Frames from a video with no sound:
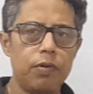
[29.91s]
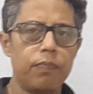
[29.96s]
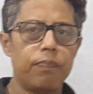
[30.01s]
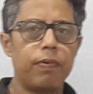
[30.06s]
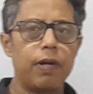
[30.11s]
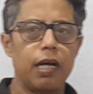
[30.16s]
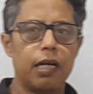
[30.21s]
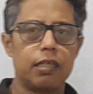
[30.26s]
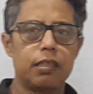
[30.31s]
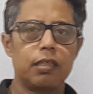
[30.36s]

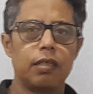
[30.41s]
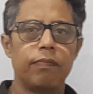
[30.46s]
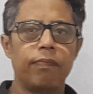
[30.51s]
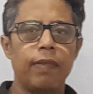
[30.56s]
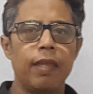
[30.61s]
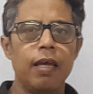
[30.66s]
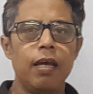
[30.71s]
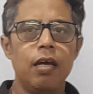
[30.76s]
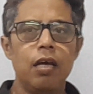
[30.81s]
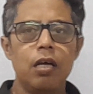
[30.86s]
refraction.
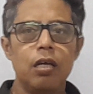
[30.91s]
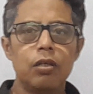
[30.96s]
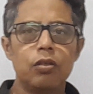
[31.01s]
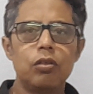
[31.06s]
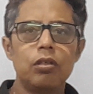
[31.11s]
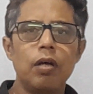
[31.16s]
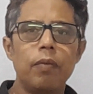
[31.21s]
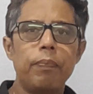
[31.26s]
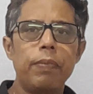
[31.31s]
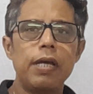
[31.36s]

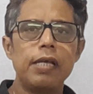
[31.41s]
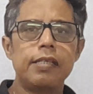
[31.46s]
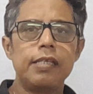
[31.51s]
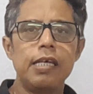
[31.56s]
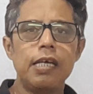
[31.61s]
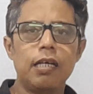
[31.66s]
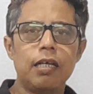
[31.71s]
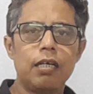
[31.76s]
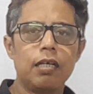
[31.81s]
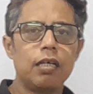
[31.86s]
So the
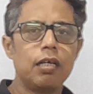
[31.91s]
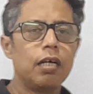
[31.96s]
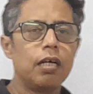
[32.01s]
basic,